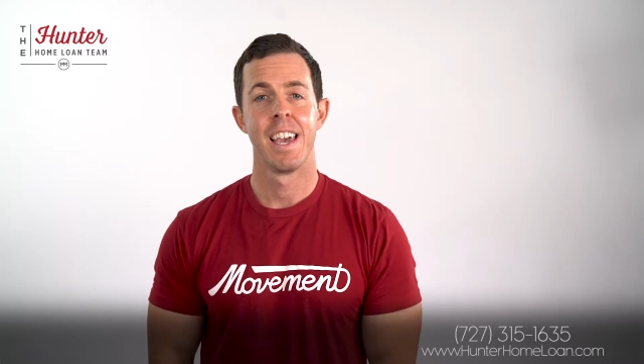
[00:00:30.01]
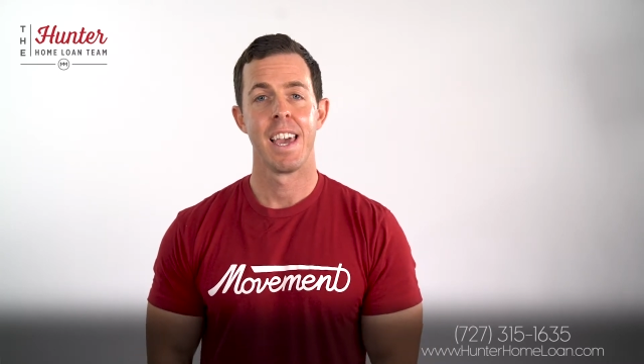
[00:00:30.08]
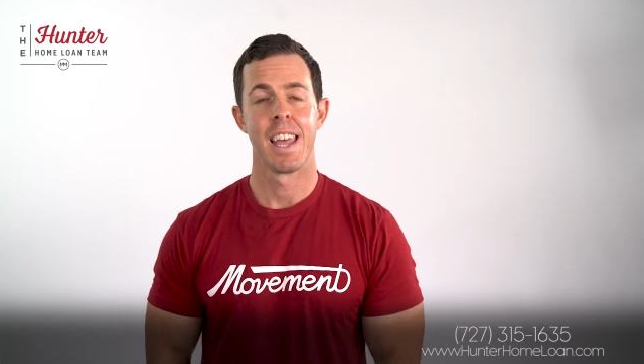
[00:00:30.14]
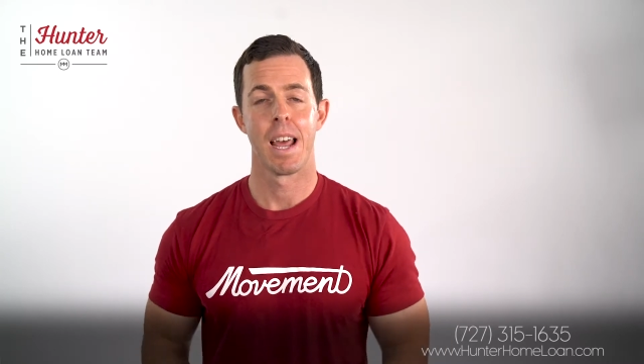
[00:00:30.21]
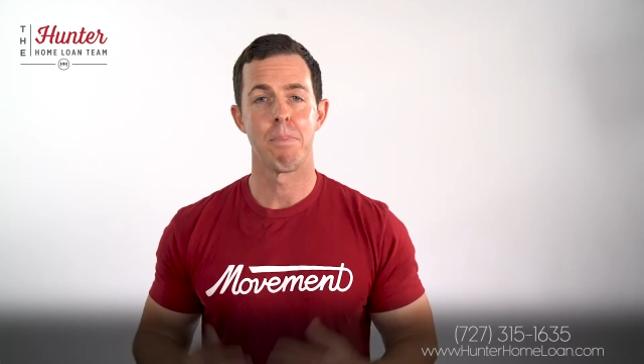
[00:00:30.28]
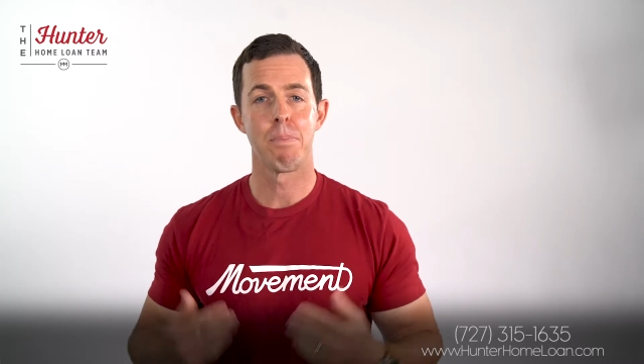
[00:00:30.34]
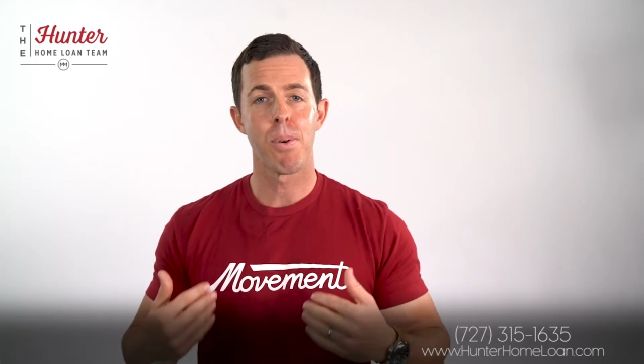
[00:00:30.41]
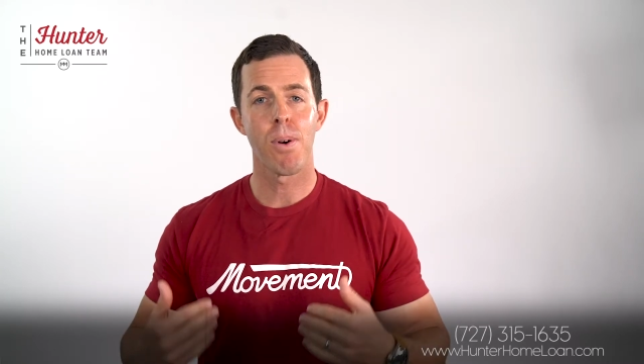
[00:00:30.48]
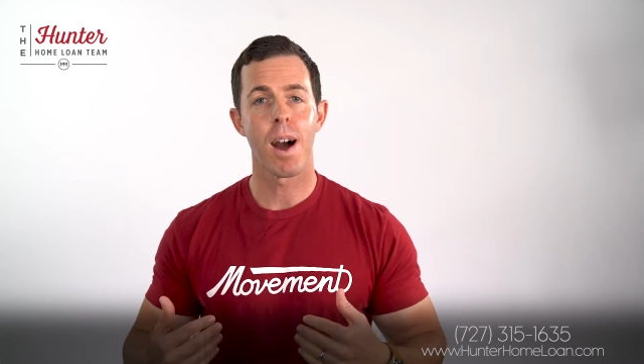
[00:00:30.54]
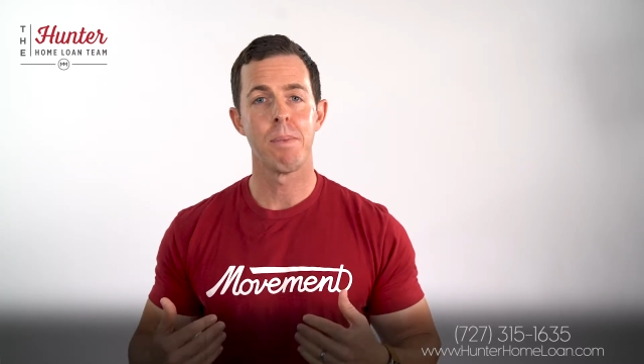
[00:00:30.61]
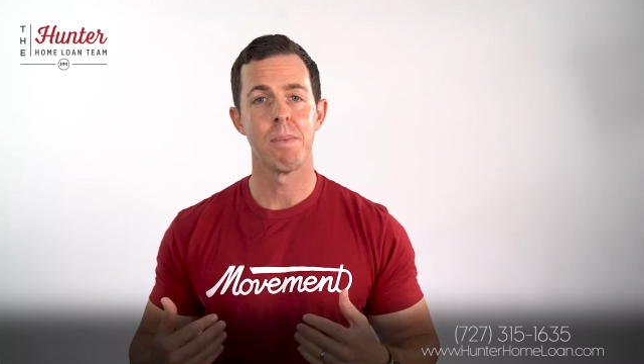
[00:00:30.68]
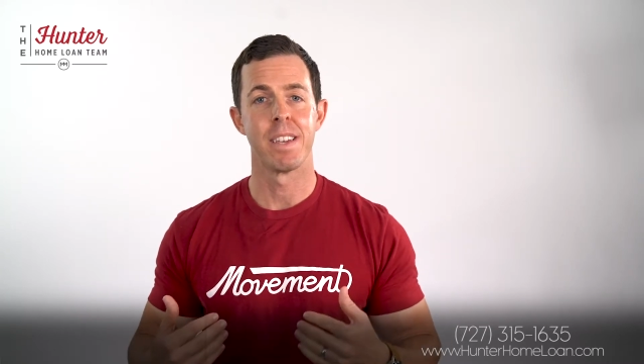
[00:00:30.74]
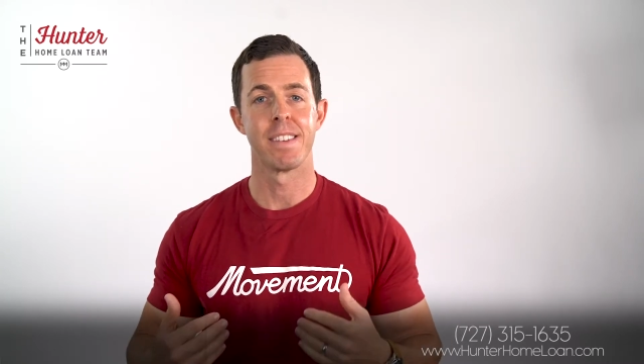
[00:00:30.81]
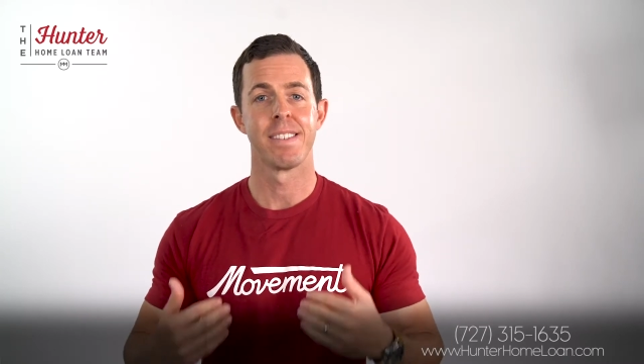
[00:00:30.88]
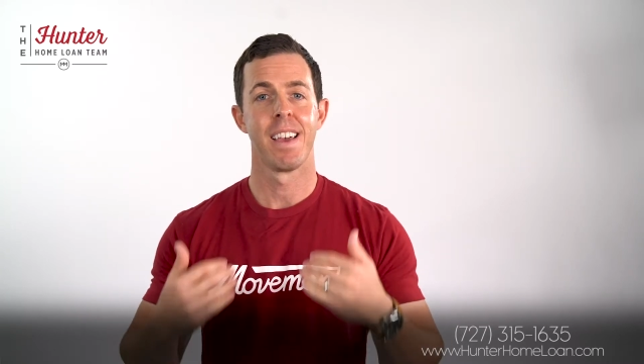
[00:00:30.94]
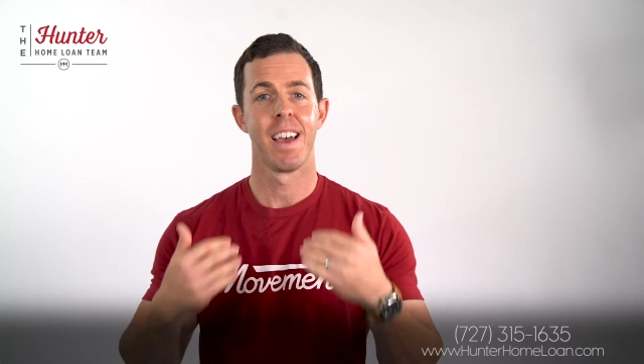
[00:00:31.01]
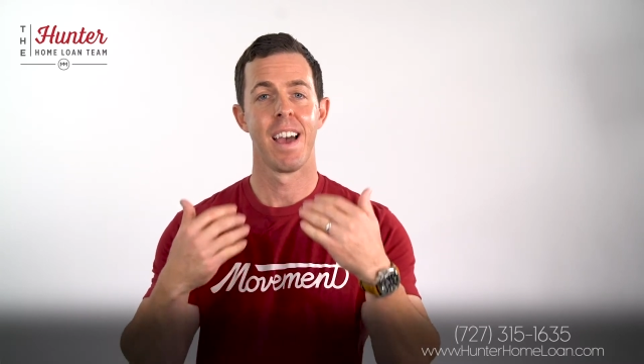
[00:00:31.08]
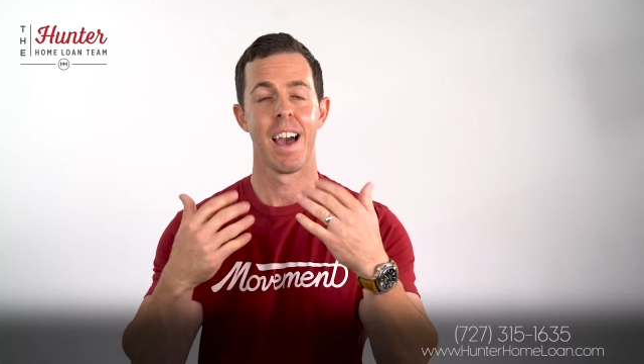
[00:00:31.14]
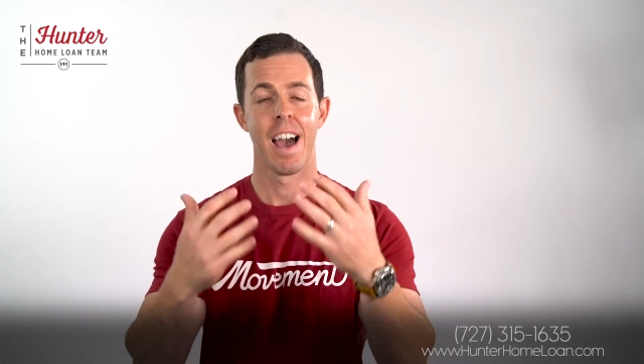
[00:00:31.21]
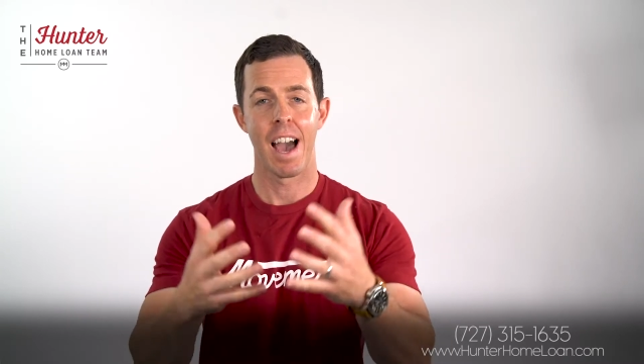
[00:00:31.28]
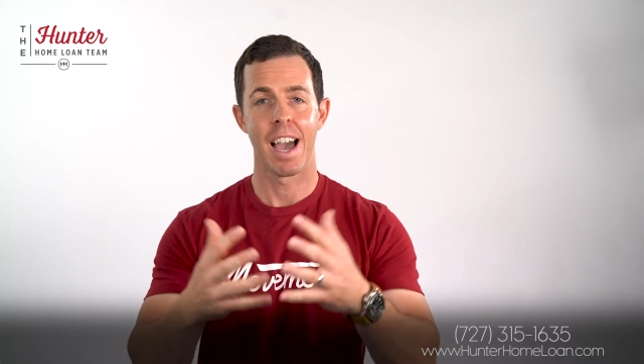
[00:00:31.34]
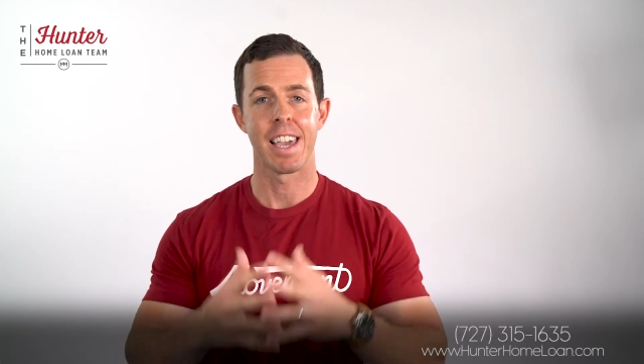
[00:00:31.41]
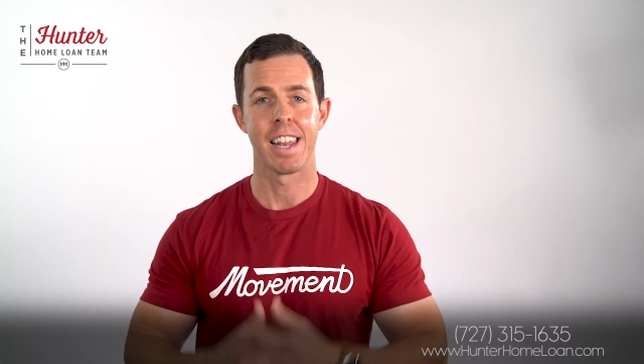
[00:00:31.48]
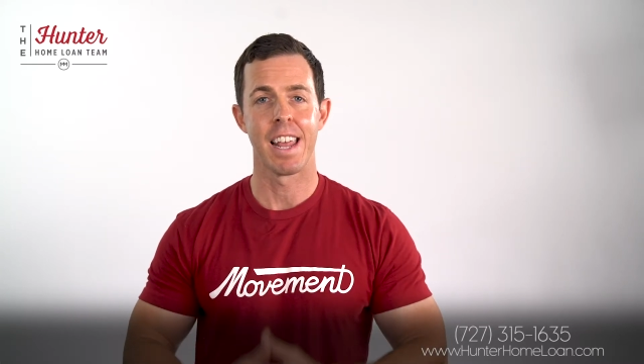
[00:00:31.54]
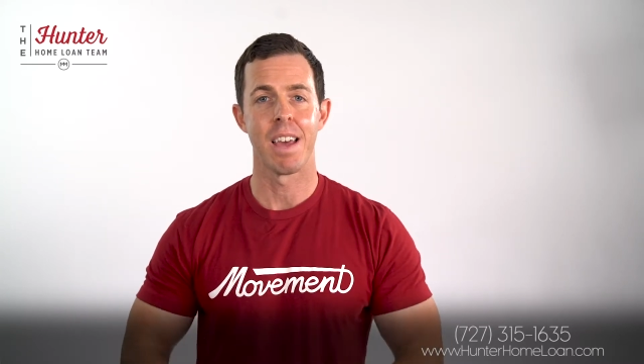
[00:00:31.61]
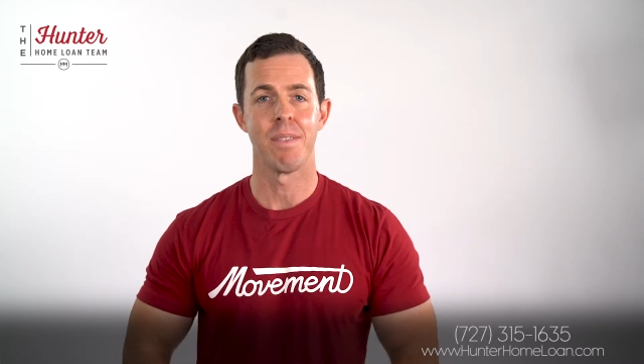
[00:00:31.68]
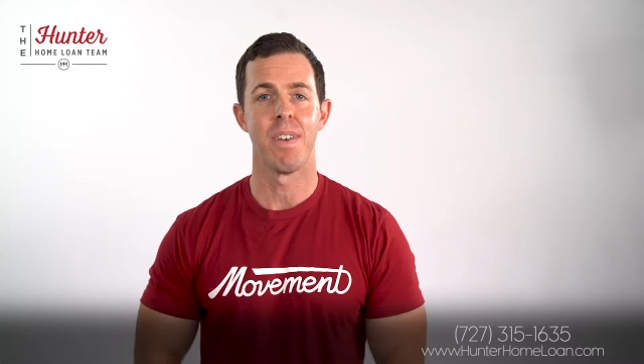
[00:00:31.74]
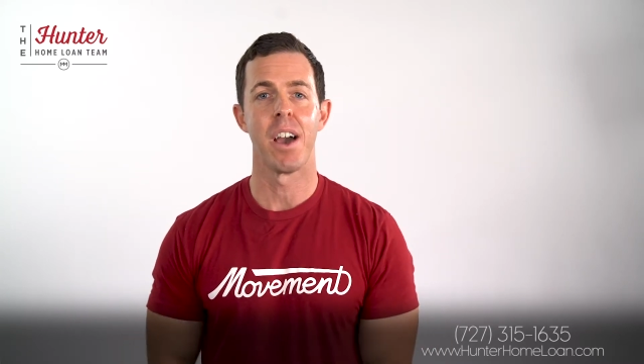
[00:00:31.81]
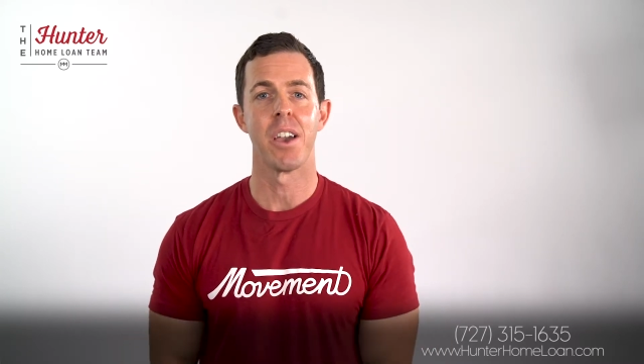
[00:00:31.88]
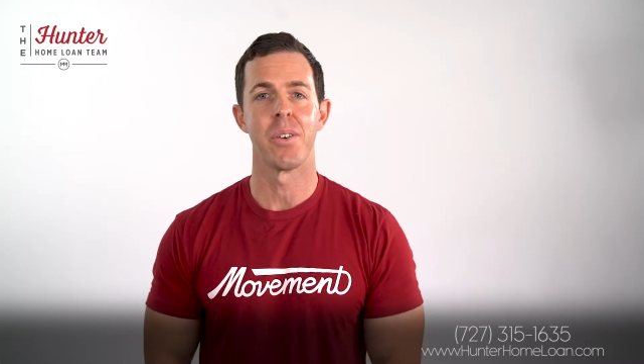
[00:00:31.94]
and I promise I can
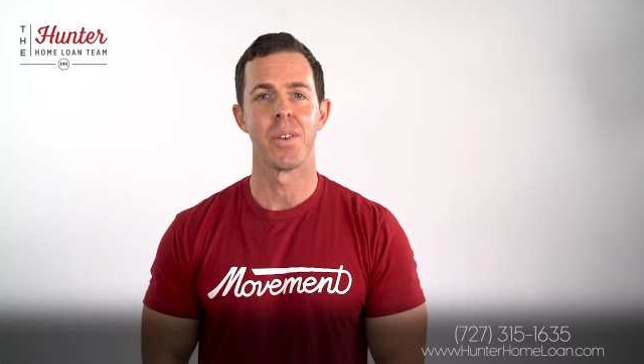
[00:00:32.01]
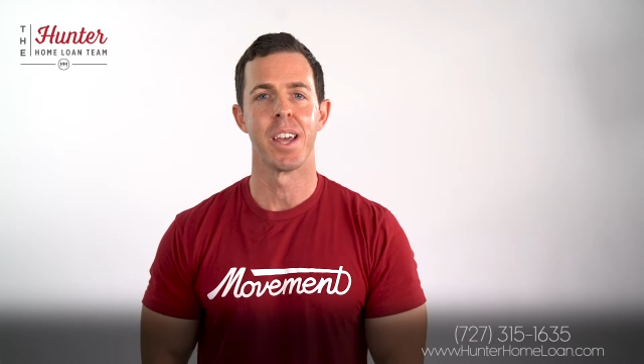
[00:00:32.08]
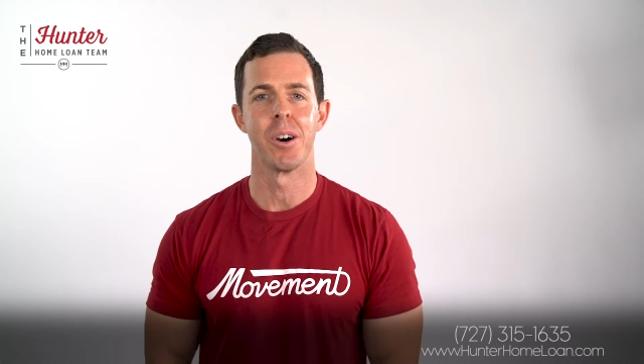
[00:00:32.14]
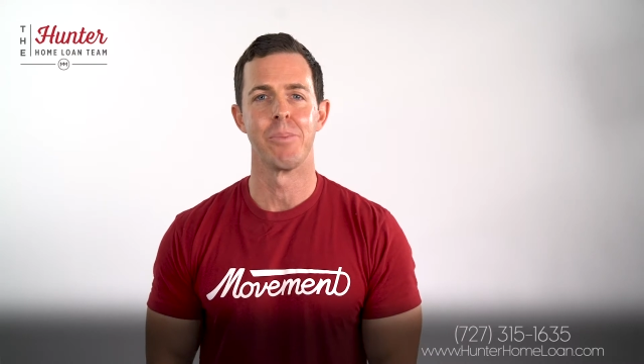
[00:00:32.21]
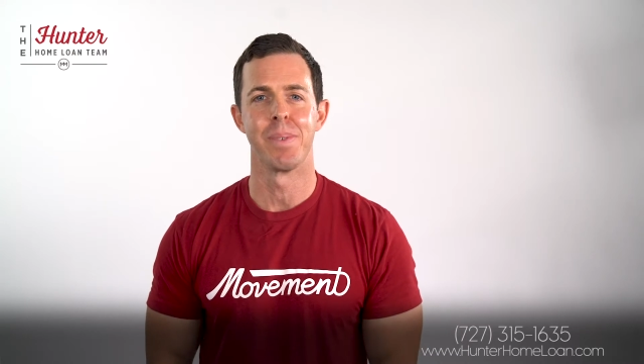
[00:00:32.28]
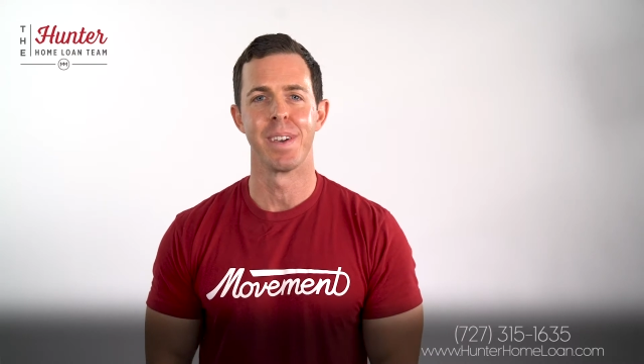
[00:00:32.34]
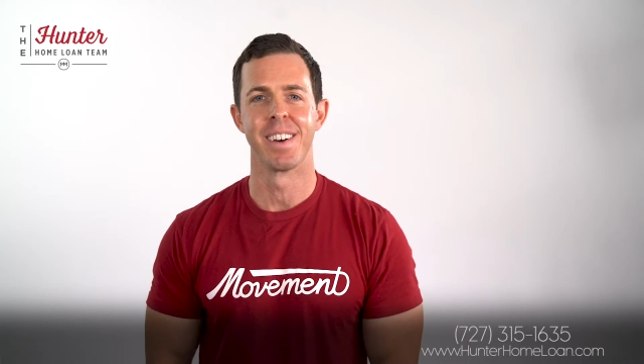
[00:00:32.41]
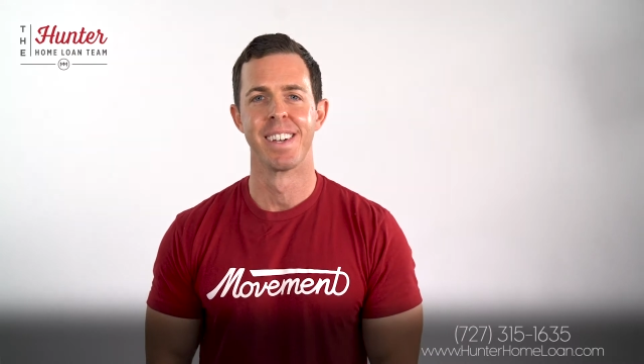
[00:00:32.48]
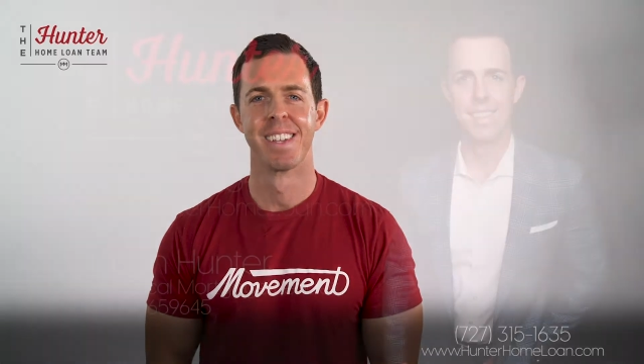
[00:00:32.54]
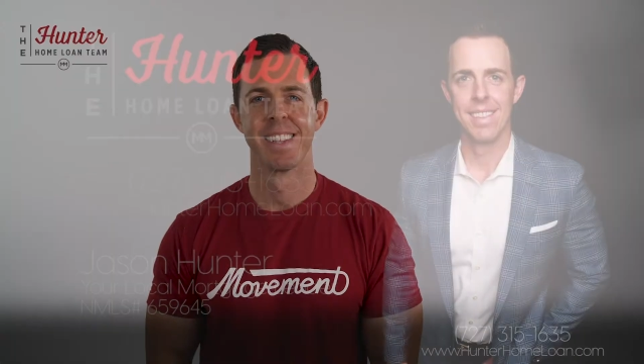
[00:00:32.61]
add value and help you.